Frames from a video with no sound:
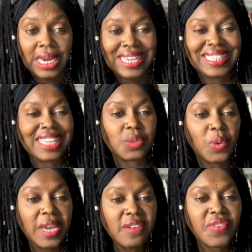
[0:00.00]
He says,
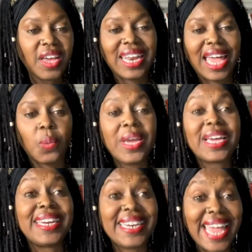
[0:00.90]
we felt like we
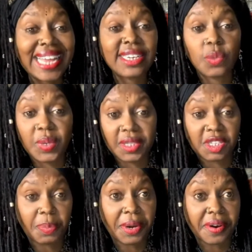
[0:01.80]
connected with the
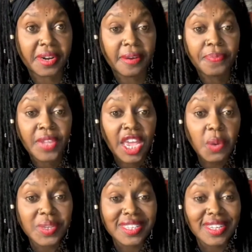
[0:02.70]
spirit.
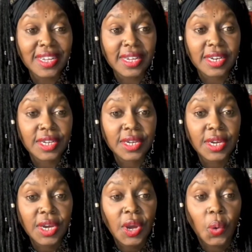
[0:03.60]
He was good.
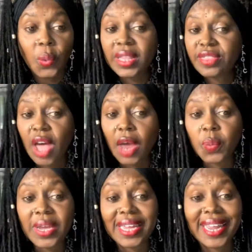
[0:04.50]
We
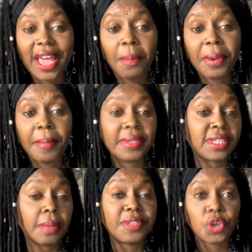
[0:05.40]
thought we could help him in
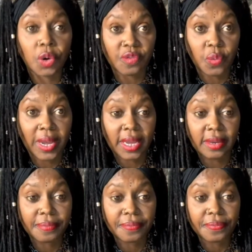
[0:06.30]
some sort of way.
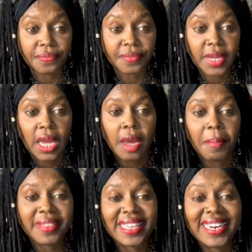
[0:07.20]

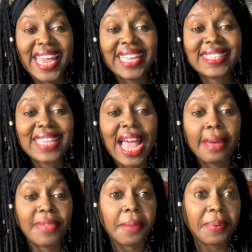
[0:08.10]
But the next
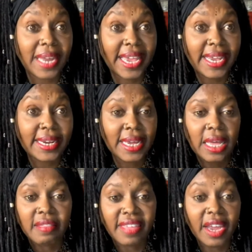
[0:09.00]
time they played,
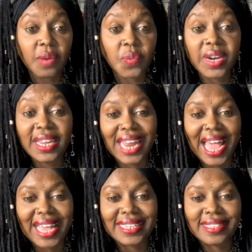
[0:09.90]
they
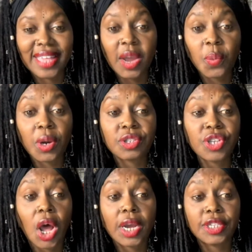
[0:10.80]
realized they weren't
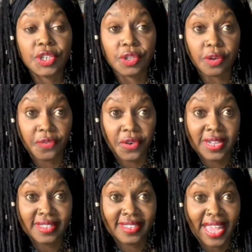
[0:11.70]
talking to their
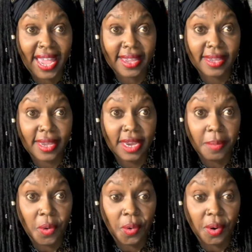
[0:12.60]
friend Zach
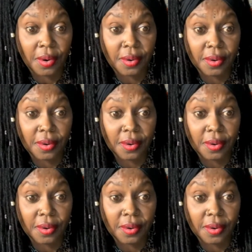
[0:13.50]
anymore.